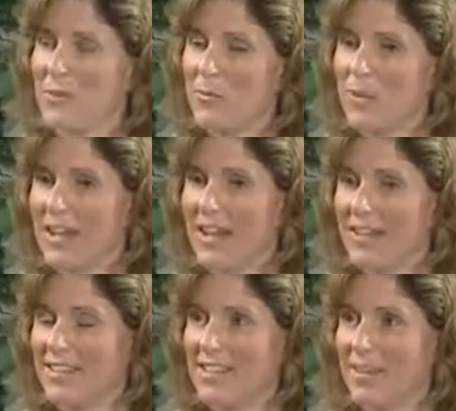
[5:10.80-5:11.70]
I mean, we
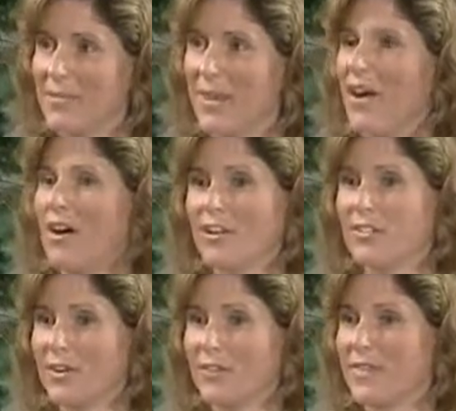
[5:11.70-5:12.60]
had, all
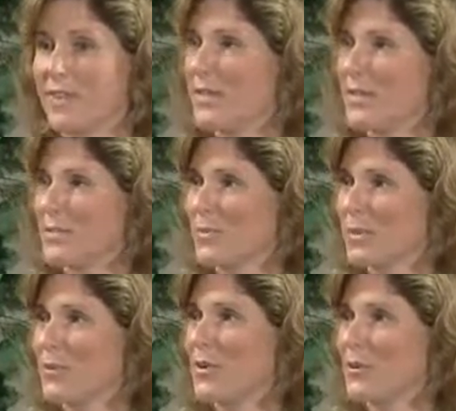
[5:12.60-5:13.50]
of our families
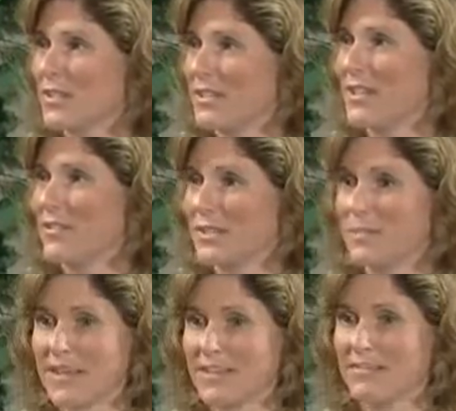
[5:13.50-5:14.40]
were going to their
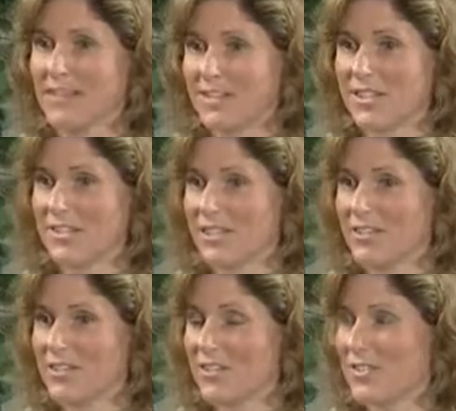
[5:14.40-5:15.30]
respective
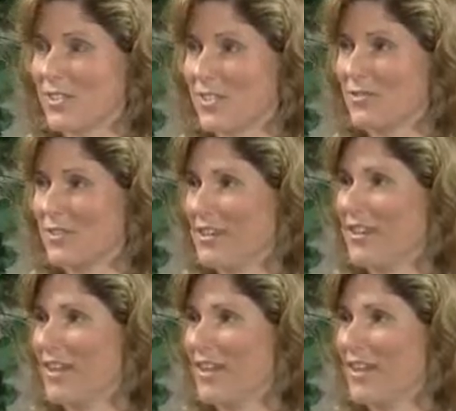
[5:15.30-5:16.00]
legislators to